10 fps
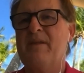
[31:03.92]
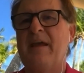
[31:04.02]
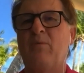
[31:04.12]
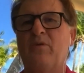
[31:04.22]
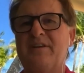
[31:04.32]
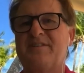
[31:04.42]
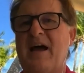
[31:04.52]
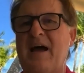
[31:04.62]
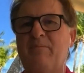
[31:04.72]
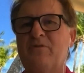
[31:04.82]
and when the
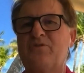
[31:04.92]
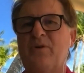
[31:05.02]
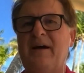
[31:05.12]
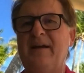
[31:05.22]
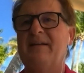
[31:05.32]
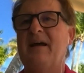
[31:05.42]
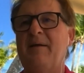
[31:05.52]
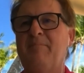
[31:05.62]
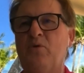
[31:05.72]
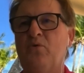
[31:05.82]
time was right, I
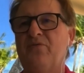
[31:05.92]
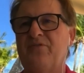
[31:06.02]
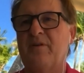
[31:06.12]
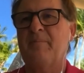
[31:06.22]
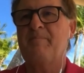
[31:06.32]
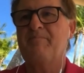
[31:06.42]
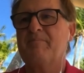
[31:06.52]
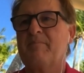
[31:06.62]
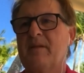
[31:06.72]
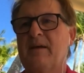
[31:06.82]
moved.
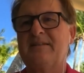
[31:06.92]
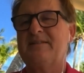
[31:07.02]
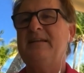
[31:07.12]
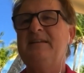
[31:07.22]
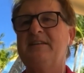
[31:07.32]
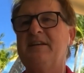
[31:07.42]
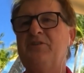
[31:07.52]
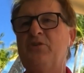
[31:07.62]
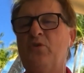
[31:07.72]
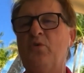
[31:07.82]
That's easy to
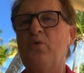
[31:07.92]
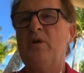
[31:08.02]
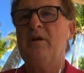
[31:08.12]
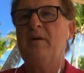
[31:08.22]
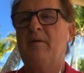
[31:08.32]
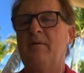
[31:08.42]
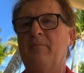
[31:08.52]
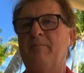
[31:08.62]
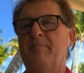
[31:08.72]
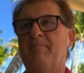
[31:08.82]
do
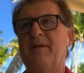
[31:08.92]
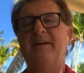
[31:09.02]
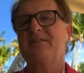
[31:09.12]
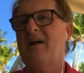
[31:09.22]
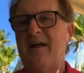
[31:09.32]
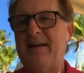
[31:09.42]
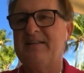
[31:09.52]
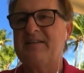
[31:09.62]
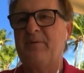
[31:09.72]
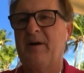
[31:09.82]
but it's not
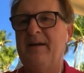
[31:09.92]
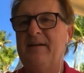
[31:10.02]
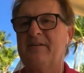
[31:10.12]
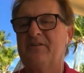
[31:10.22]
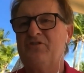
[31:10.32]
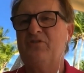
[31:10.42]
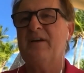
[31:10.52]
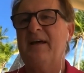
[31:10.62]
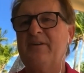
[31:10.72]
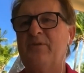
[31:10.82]
easy, right? Because you've
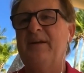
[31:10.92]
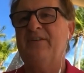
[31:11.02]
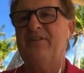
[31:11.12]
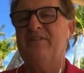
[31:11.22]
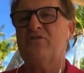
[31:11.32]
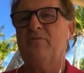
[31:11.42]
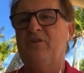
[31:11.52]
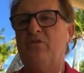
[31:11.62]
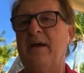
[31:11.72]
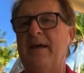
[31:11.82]
got to create a system and
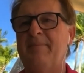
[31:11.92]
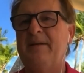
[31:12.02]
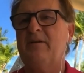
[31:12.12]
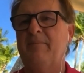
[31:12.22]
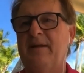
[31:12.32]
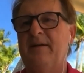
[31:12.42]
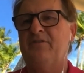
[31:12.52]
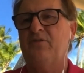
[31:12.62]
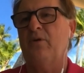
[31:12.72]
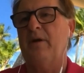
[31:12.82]
you got to be committed
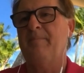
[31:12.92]
to it.